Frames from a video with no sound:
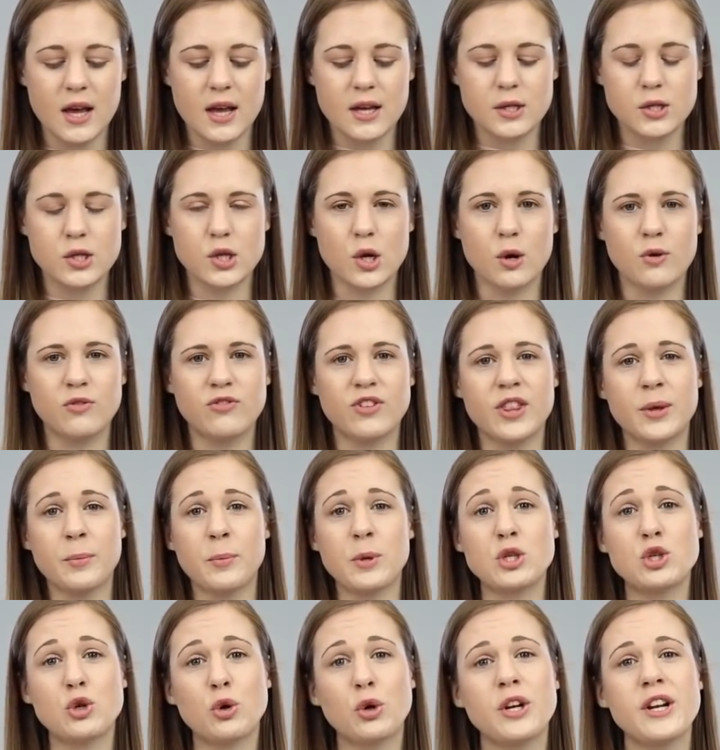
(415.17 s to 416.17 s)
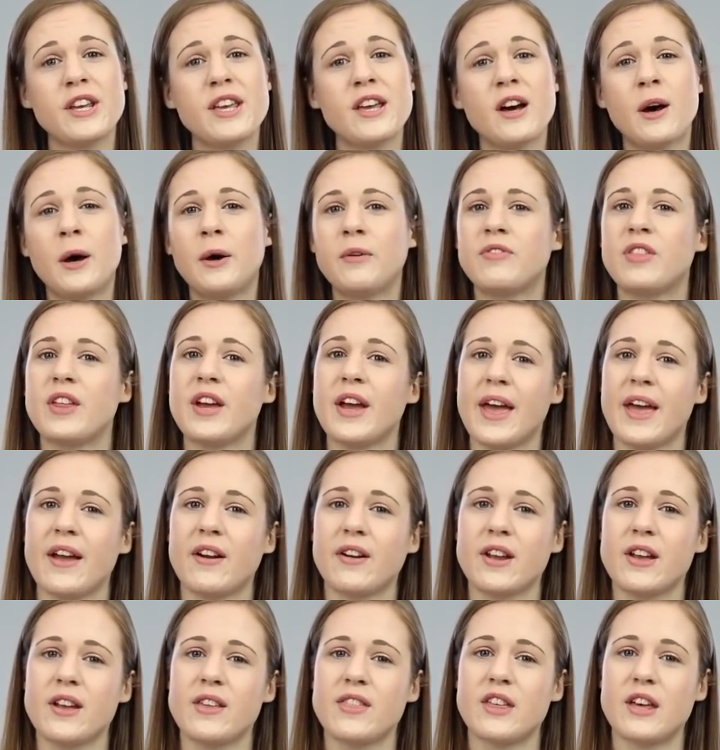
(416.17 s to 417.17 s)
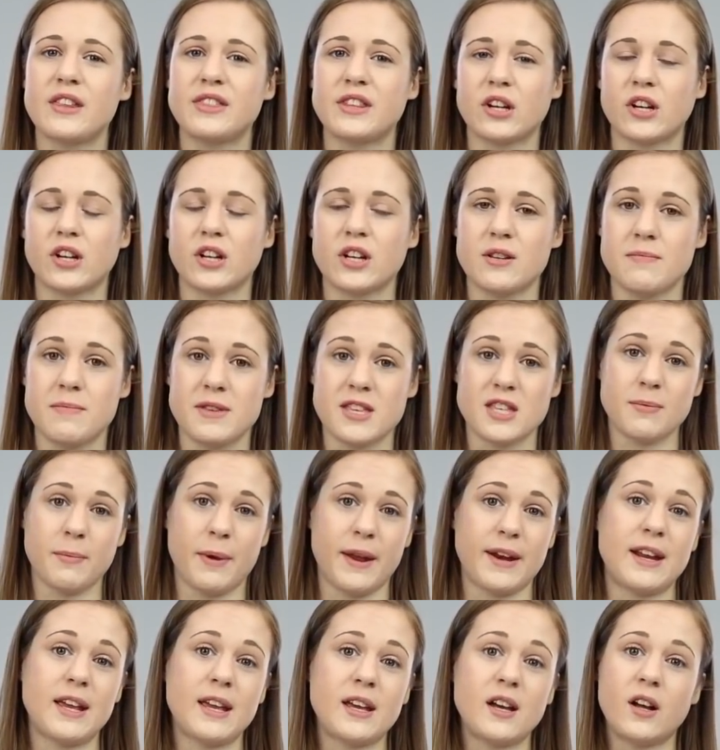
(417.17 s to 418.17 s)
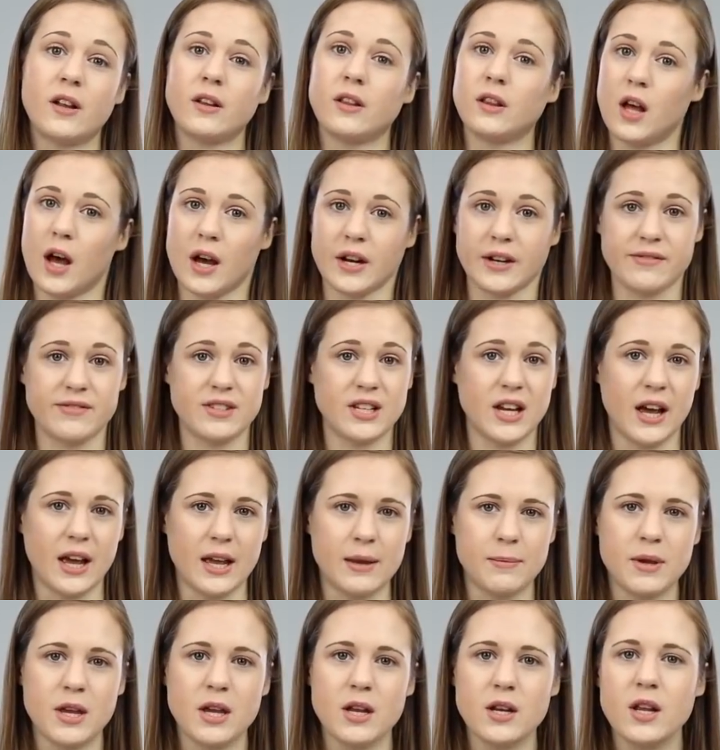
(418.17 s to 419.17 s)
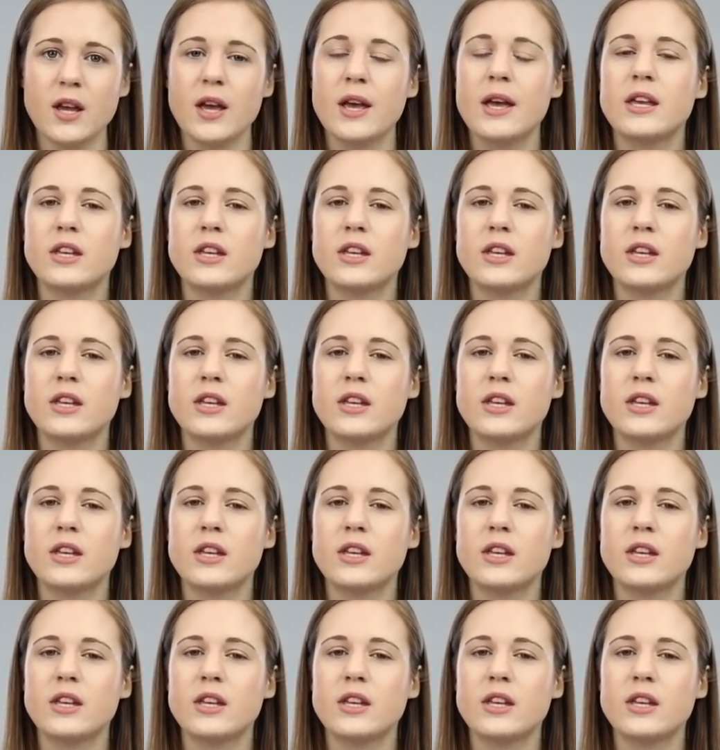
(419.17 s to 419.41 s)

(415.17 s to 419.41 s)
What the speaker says: So for the majority of the area that they're gonna be spending a lot of time in,